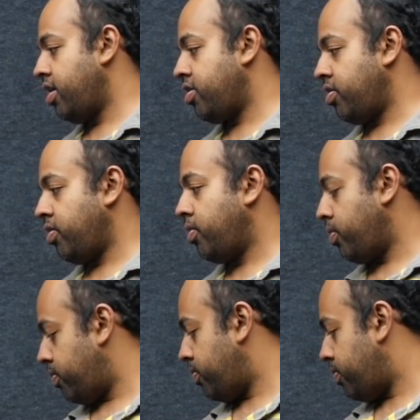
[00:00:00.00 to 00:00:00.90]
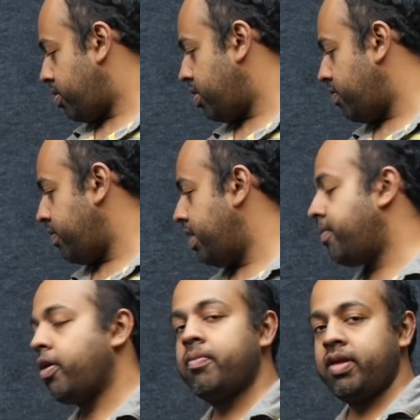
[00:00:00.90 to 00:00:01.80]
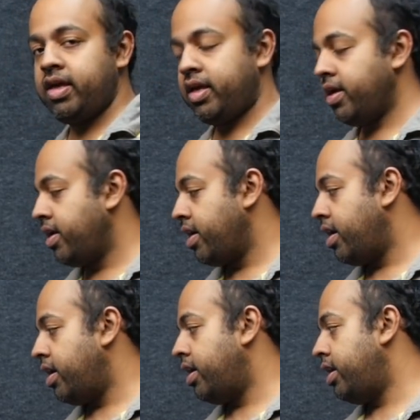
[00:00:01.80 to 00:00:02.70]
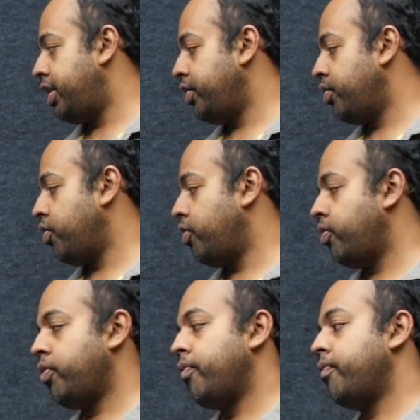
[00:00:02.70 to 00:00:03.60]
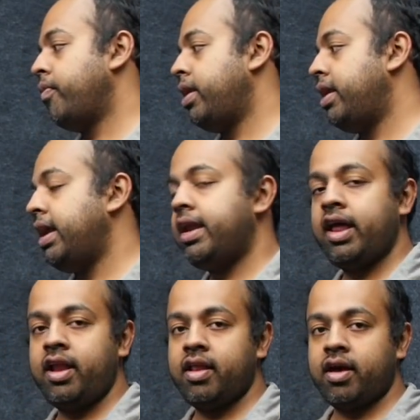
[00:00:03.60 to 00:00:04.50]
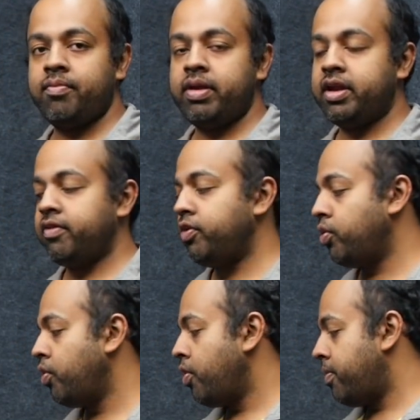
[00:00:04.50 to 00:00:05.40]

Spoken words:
so we'll probably let you know in detail in a complete review.